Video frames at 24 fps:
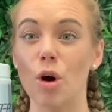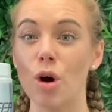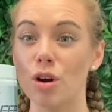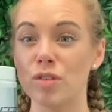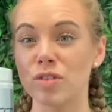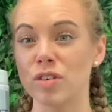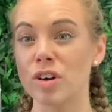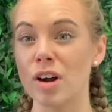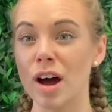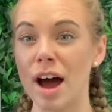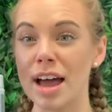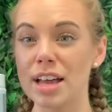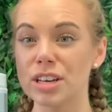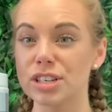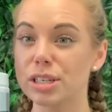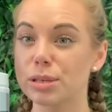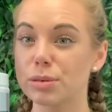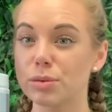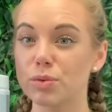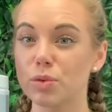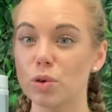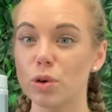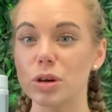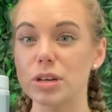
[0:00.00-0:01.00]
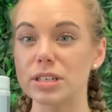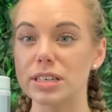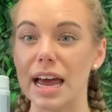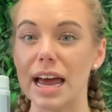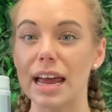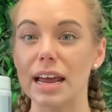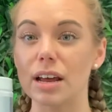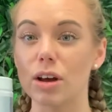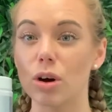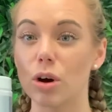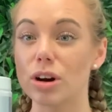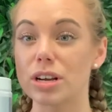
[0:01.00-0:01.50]
overnight just before you
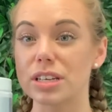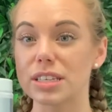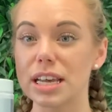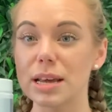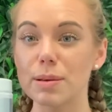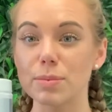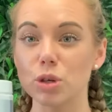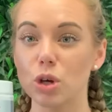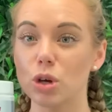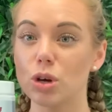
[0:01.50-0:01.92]
go to sleep.